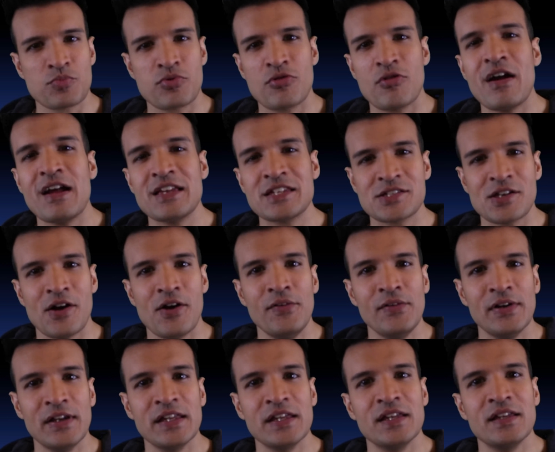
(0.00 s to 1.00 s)
press
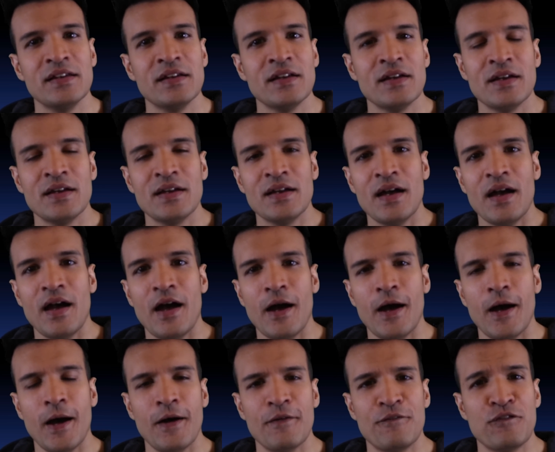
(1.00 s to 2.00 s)
only
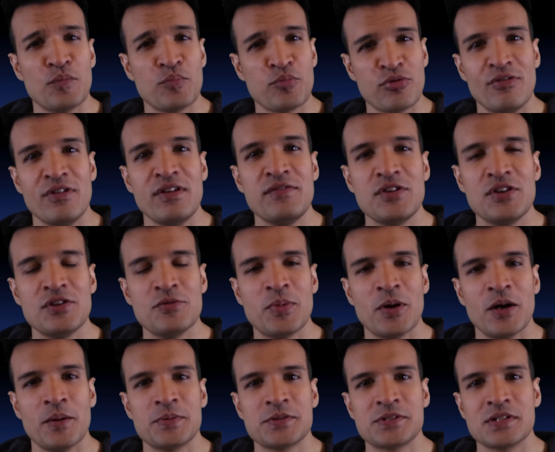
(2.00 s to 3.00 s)
for preview
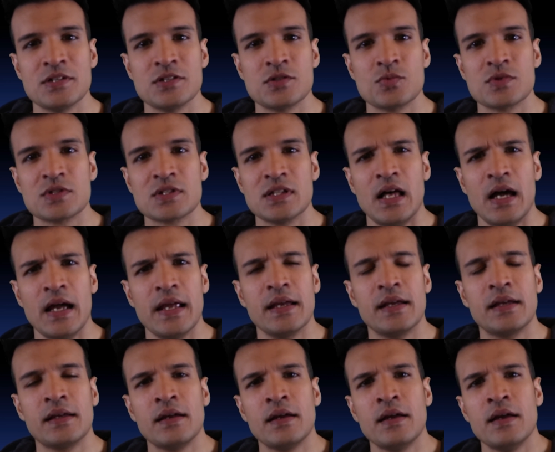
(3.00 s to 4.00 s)
purposes was
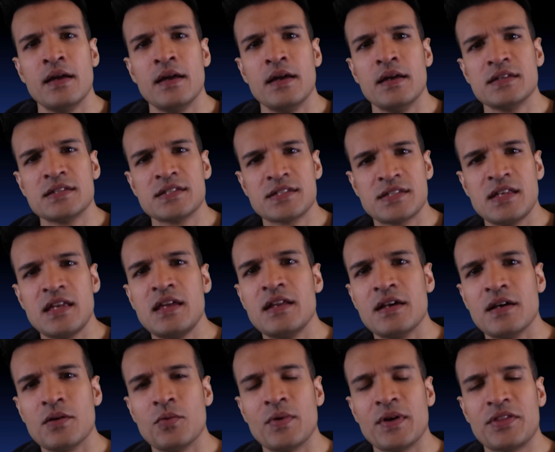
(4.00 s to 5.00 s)
like
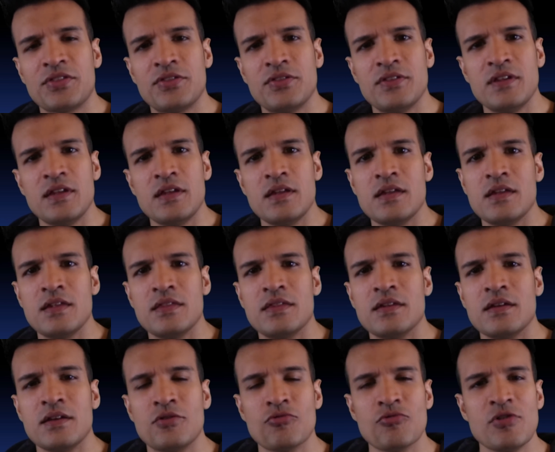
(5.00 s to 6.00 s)
Cena with the
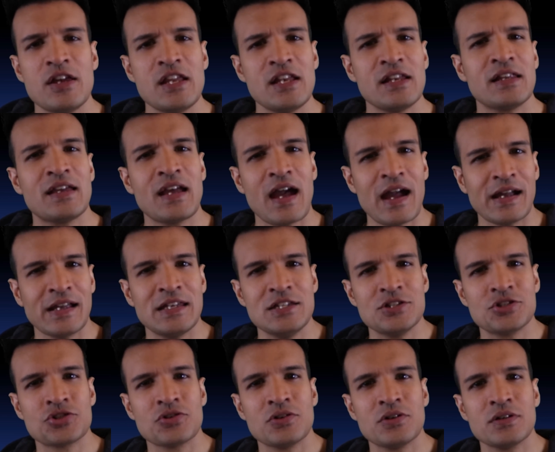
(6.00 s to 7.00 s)
green khaki
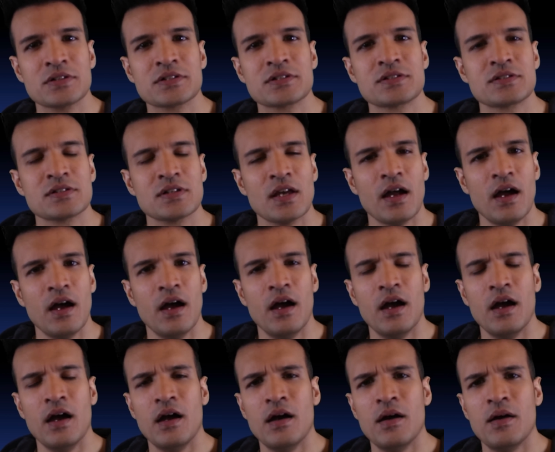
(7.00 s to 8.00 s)
shorts.
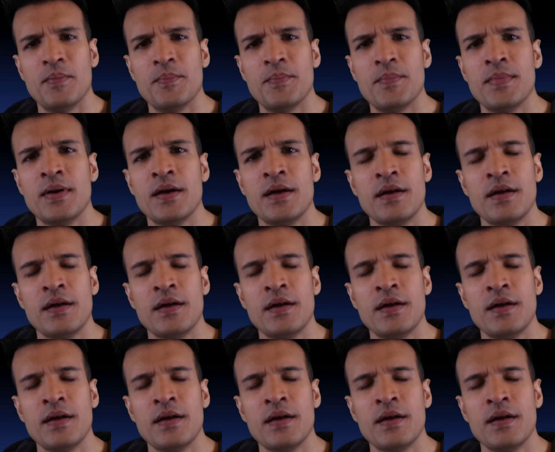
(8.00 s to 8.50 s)
I